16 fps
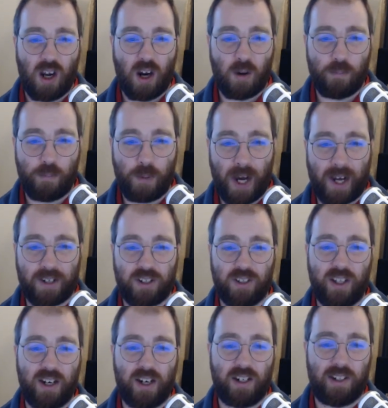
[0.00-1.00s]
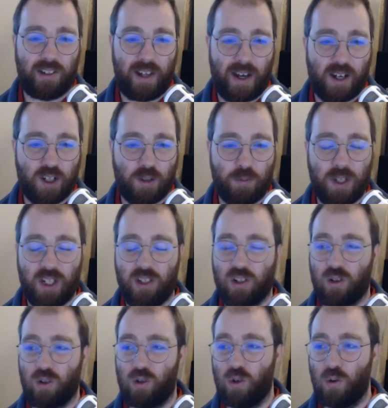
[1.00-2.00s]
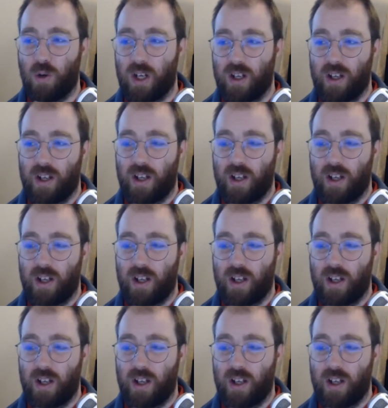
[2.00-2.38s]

but then it allows me to